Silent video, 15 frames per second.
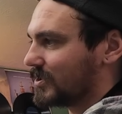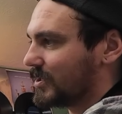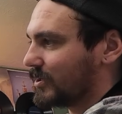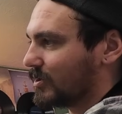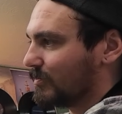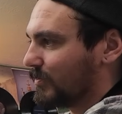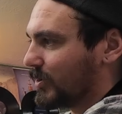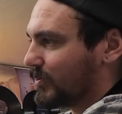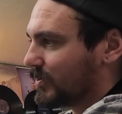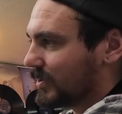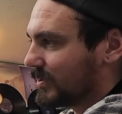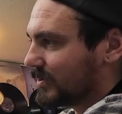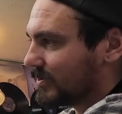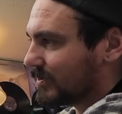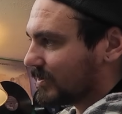and it
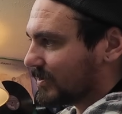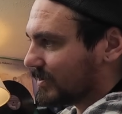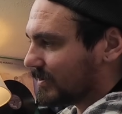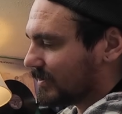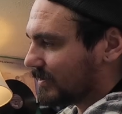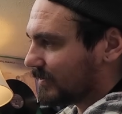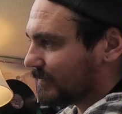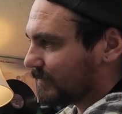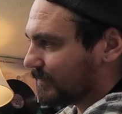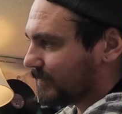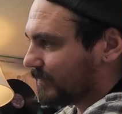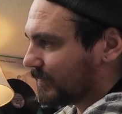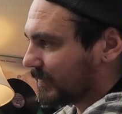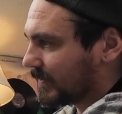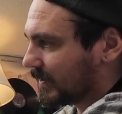is
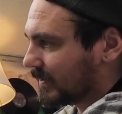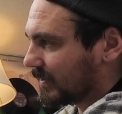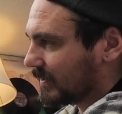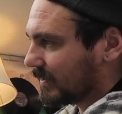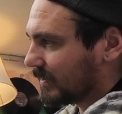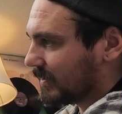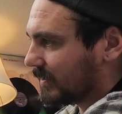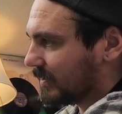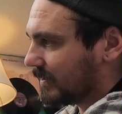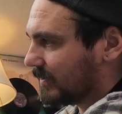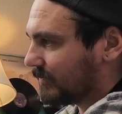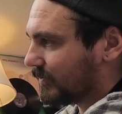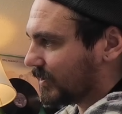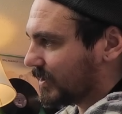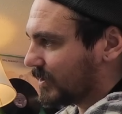so good. It's
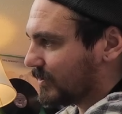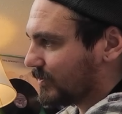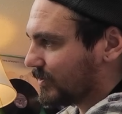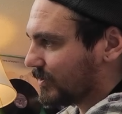so good.